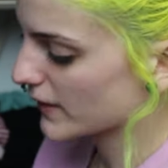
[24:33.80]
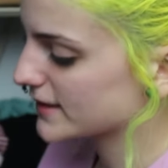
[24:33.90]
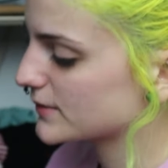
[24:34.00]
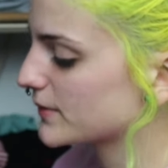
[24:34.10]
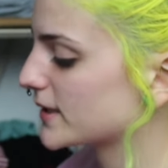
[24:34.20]

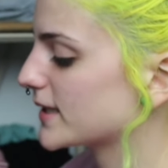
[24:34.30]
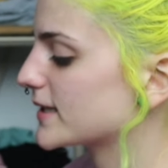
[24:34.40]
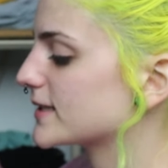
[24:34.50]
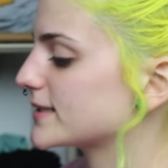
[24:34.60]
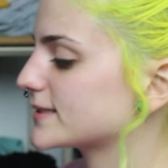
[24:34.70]
This one
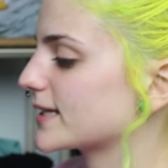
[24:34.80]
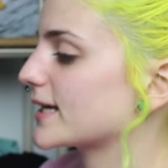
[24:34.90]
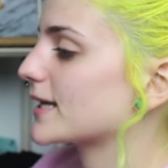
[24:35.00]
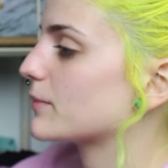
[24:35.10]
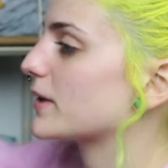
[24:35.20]
is
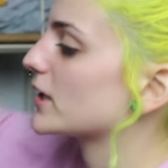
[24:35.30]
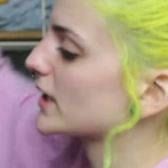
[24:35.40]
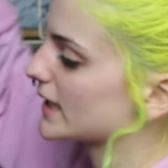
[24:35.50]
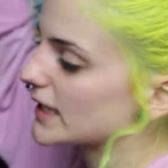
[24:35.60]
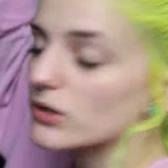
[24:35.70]
an
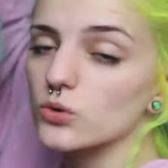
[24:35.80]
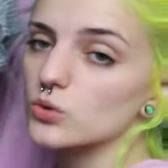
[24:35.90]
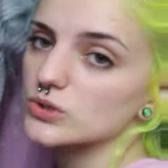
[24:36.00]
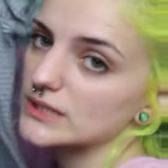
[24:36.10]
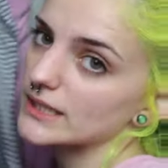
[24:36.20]
American Eagle
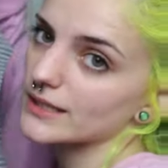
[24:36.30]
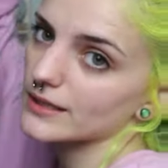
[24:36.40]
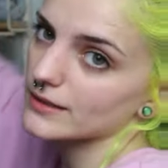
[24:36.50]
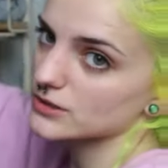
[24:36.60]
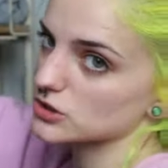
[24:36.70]
tee.
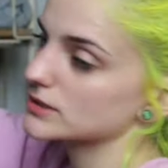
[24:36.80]
It's